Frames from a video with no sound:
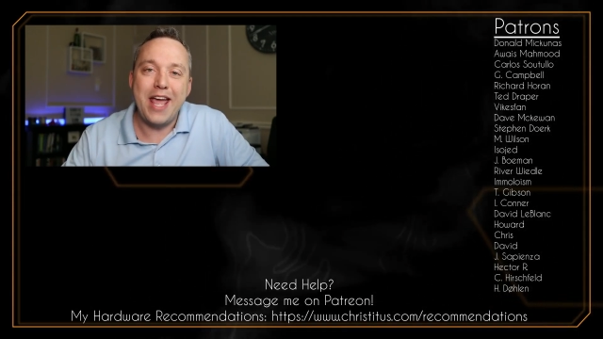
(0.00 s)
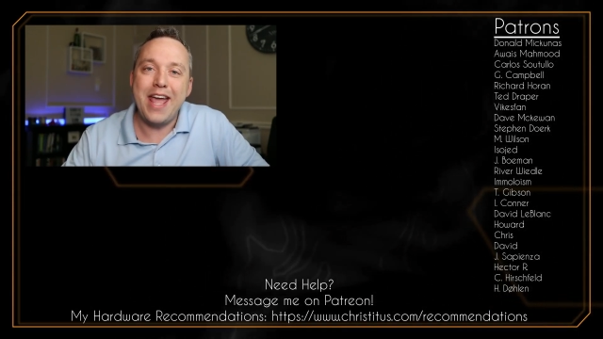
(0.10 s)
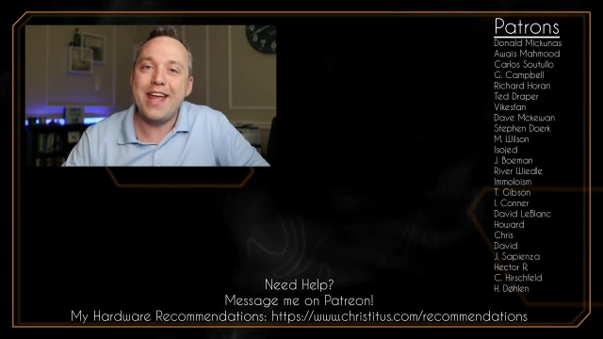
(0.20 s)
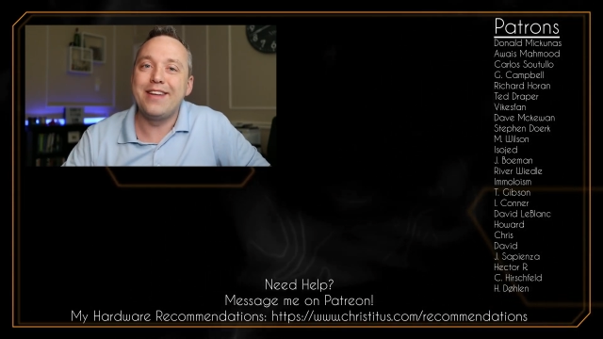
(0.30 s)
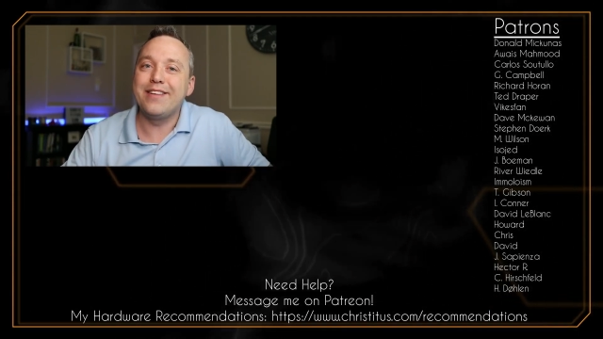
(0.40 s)

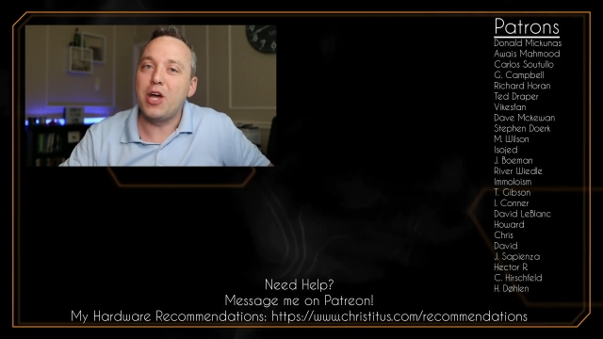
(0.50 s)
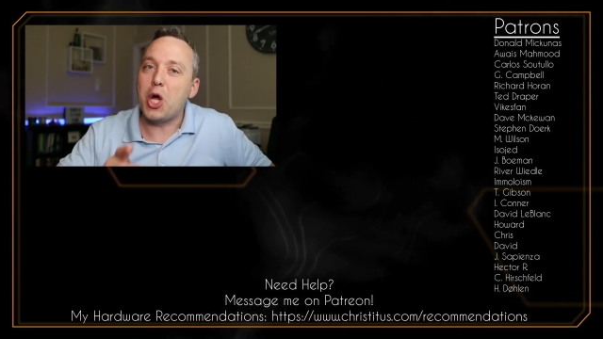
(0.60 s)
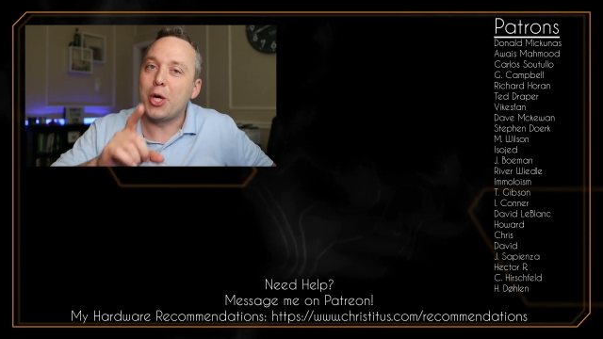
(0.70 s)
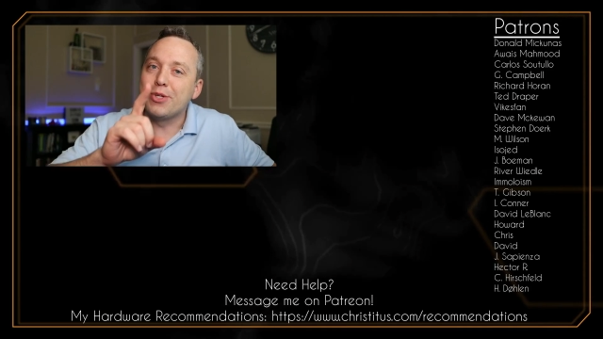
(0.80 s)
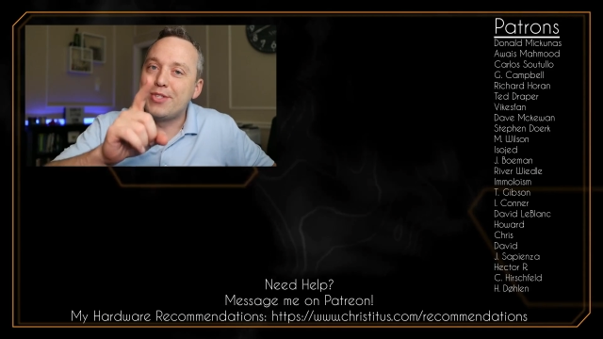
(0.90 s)
and
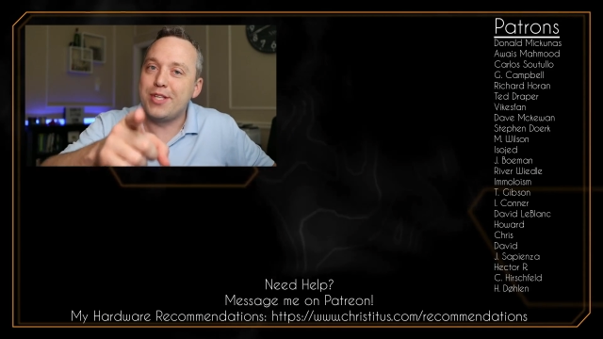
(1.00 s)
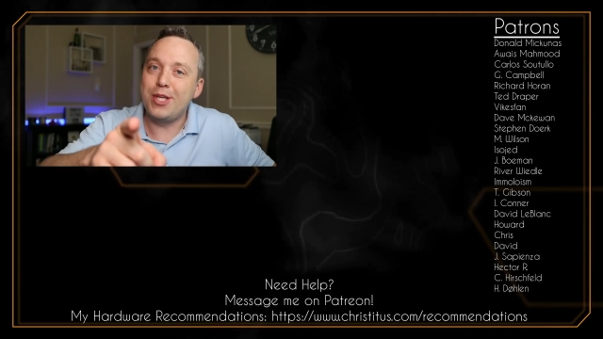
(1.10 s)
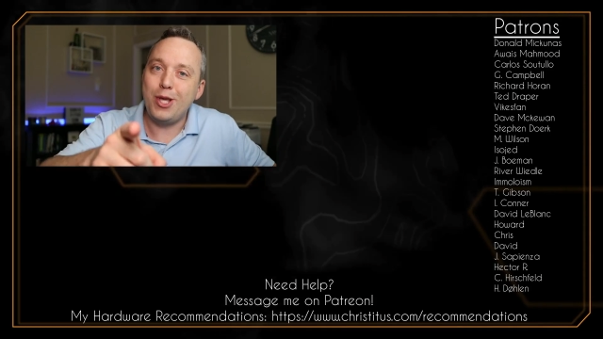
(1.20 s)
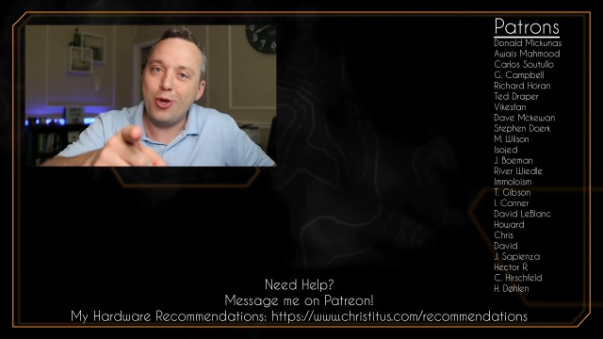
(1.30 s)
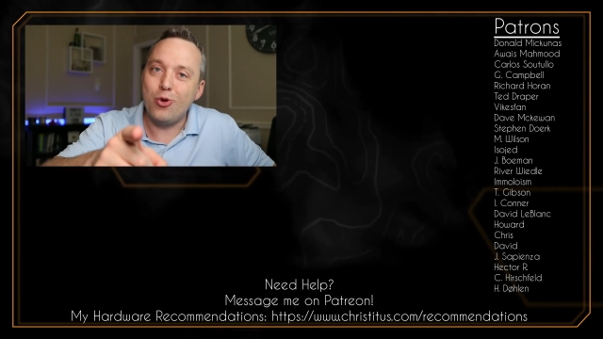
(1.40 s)
I'll see
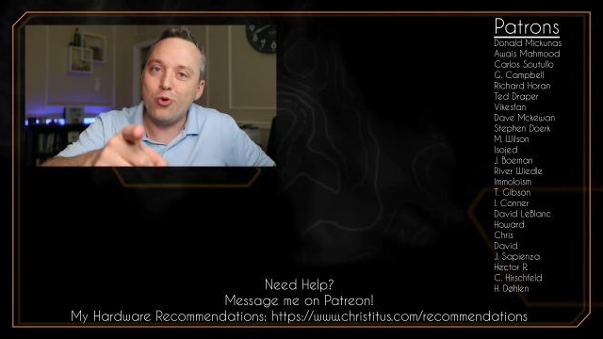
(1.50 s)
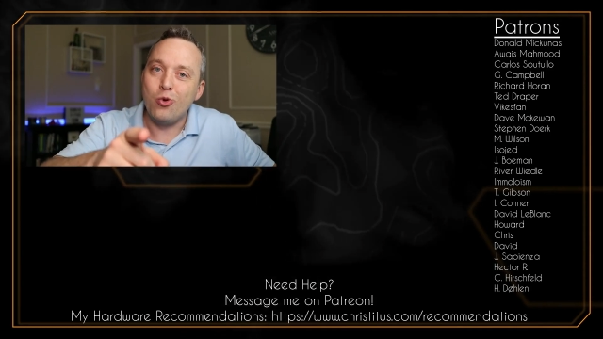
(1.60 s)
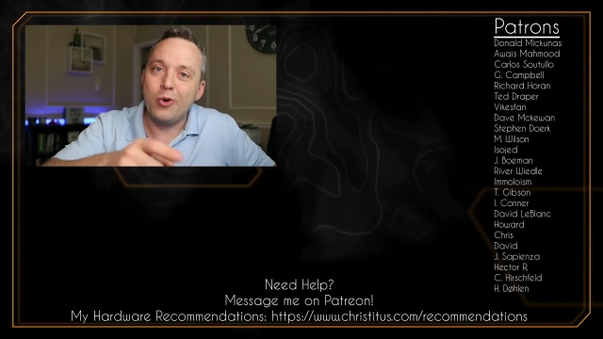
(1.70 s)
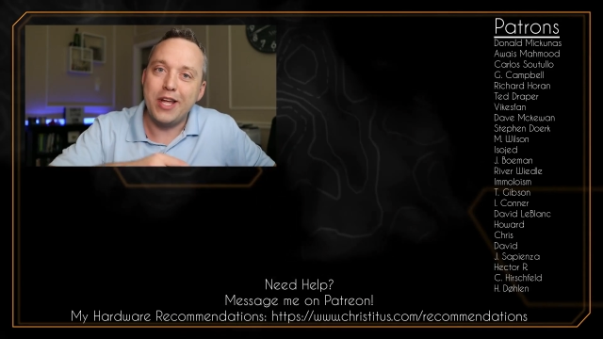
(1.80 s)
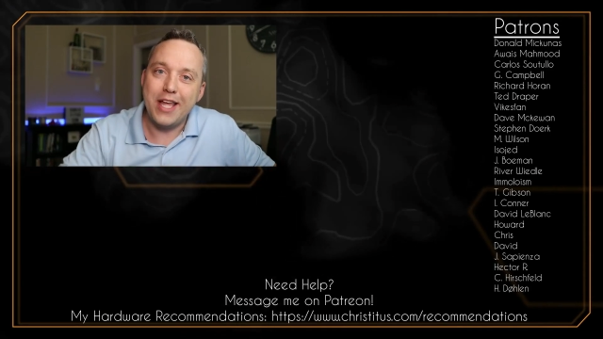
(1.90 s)

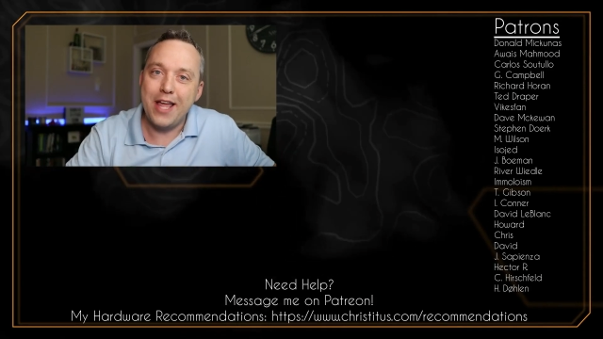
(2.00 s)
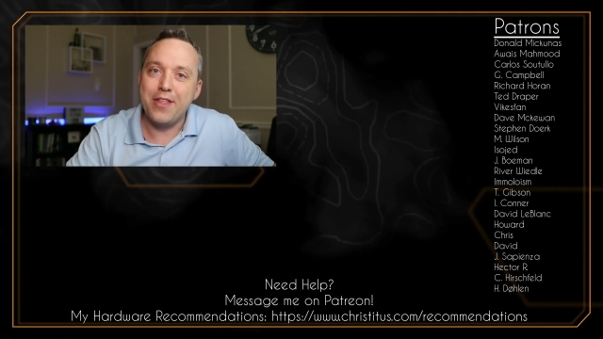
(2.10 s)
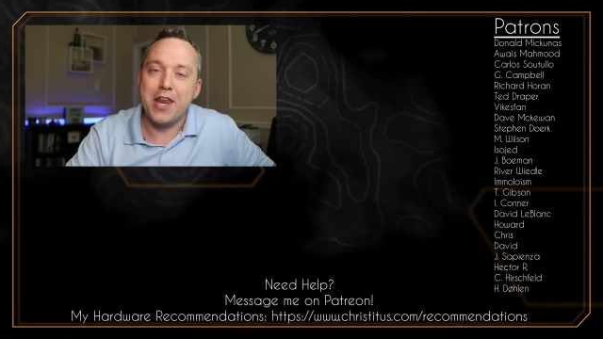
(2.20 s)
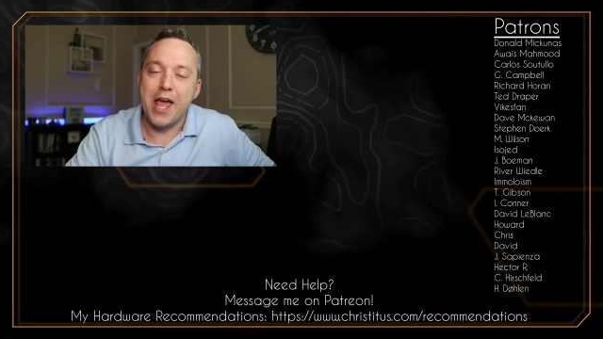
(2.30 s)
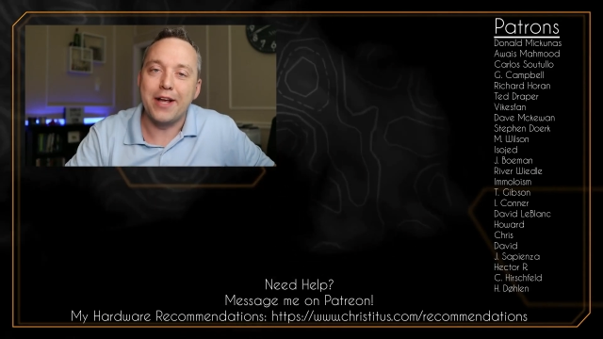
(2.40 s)
you in
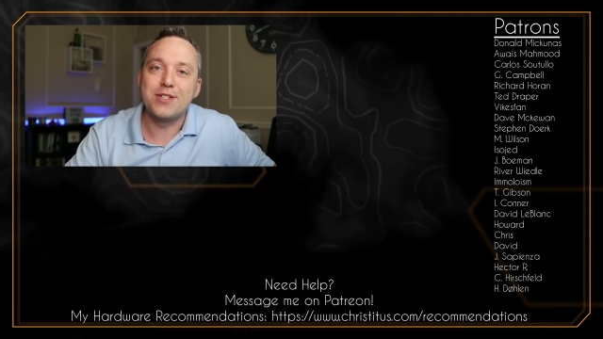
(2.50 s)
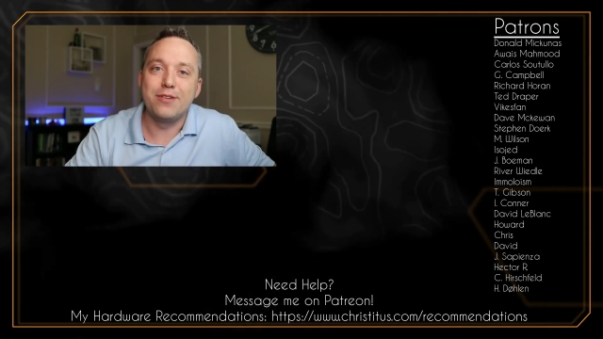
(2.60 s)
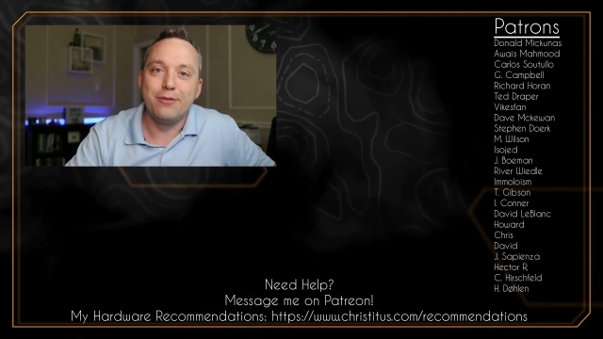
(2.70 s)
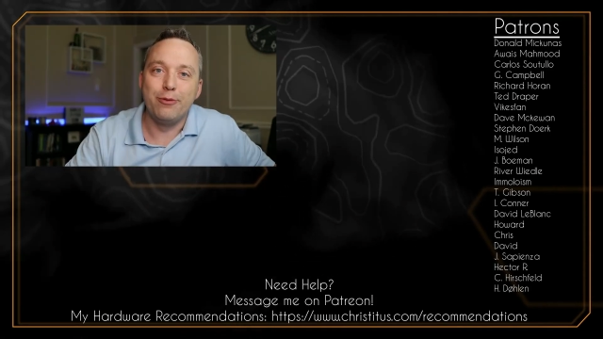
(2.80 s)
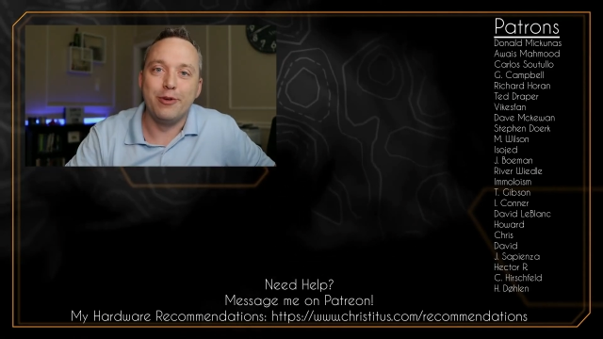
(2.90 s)
the next
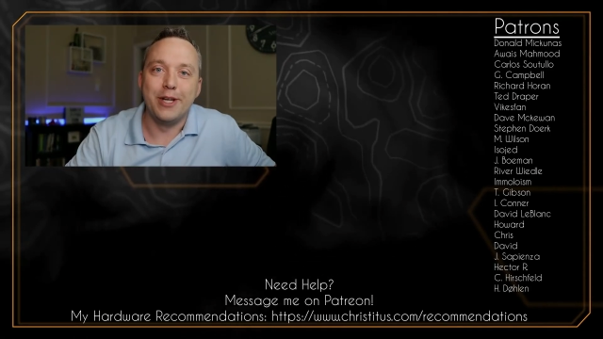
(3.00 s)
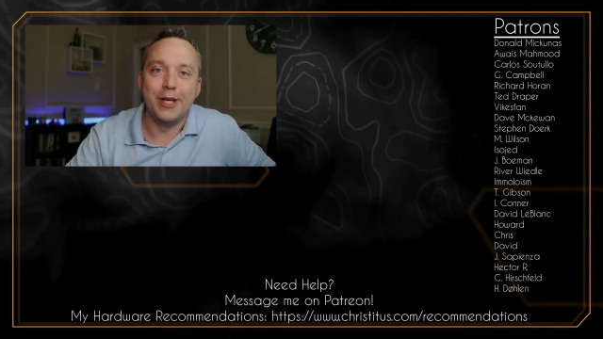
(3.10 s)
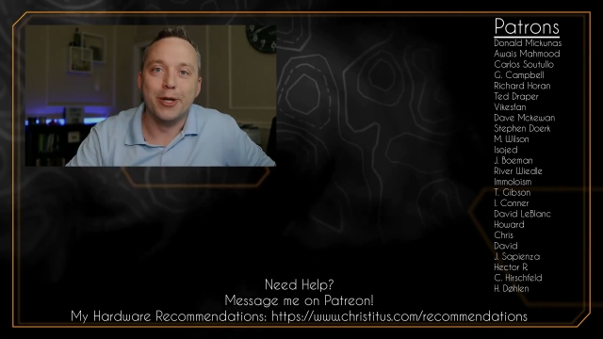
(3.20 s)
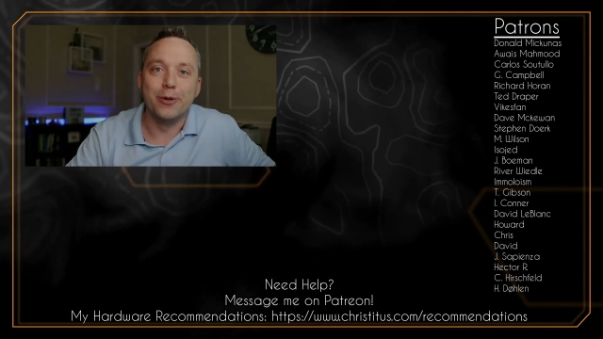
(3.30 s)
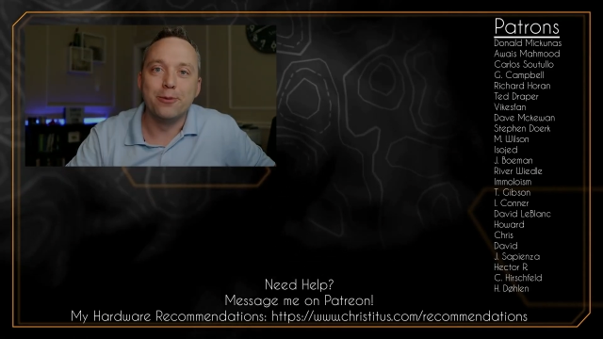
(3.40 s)

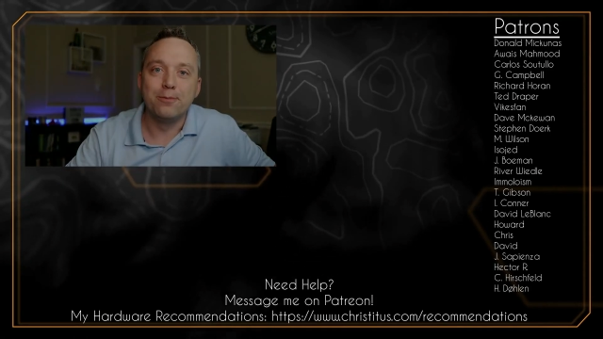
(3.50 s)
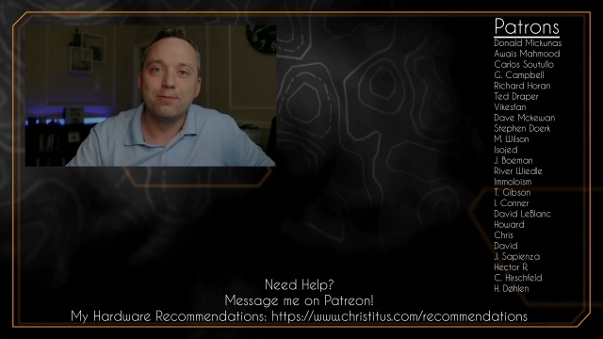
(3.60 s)
video.